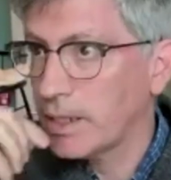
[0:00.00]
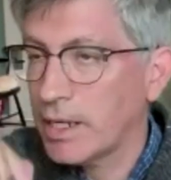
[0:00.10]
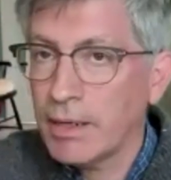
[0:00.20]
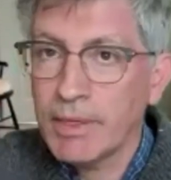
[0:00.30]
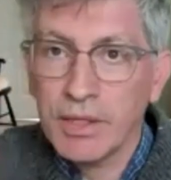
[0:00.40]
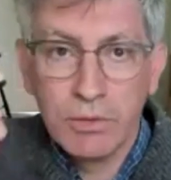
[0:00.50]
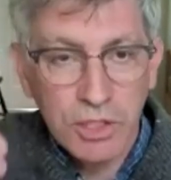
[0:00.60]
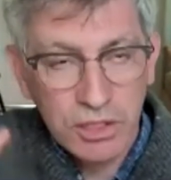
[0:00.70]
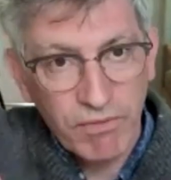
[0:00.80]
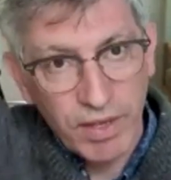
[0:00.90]
And there was
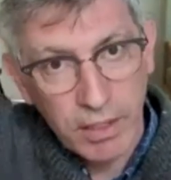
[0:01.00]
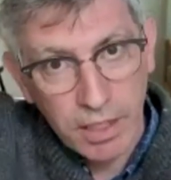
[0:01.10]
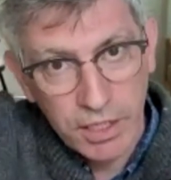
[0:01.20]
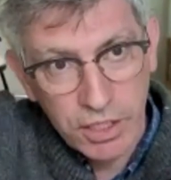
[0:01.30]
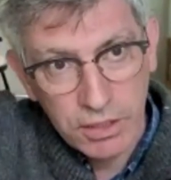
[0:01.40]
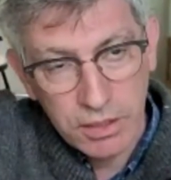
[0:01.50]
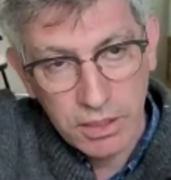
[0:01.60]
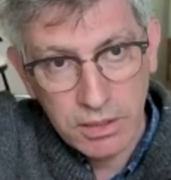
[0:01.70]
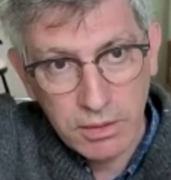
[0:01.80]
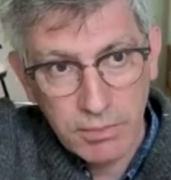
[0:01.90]
just a ventilation
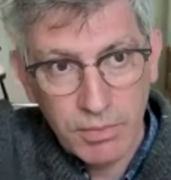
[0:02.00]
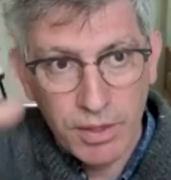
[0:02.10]
system